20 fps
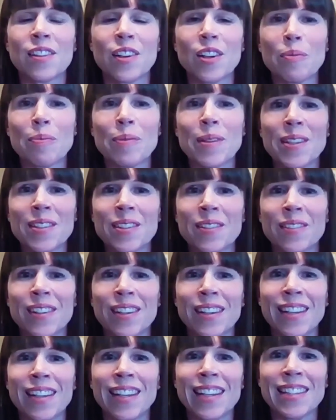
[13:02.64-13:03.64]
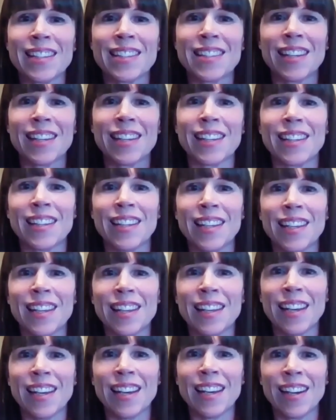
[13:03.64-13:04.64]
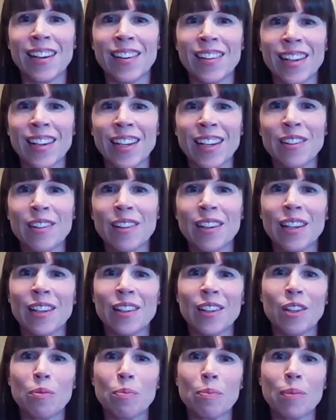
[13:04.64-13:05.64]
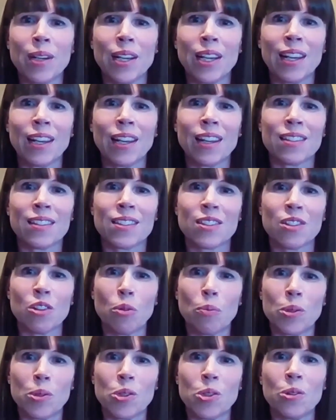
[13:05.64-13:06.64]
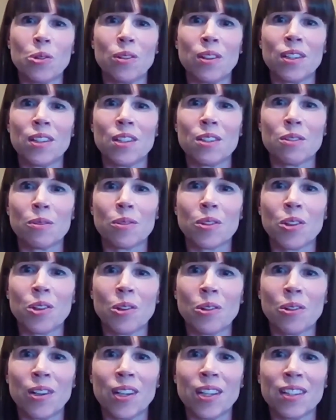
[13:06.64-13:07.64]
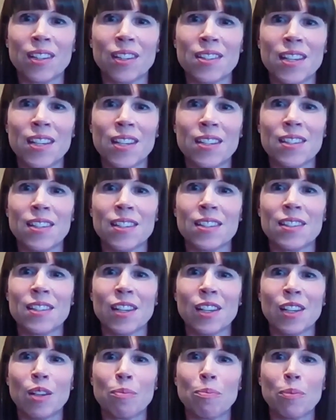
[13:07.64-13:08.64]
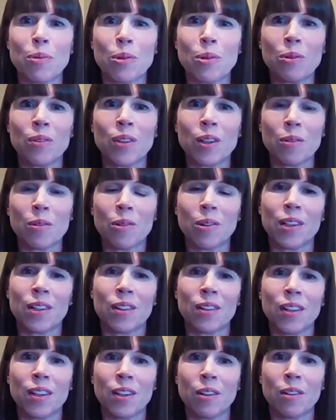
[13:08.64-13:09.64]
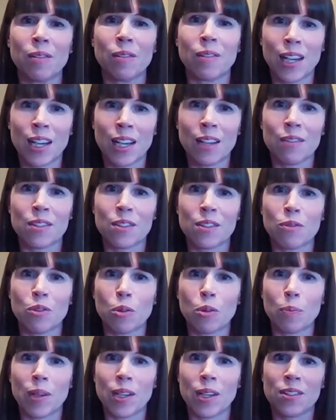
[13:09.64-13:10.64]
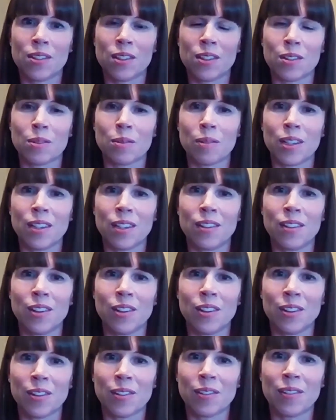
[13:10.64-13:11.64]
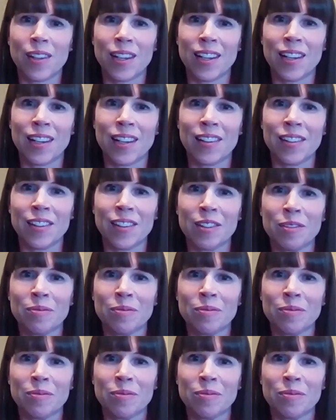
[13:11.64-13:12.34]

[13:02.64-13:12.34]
therapy is a very exciting area, and it brings opportunities of curing diseases and improve the quality of lives for patients with heart failure.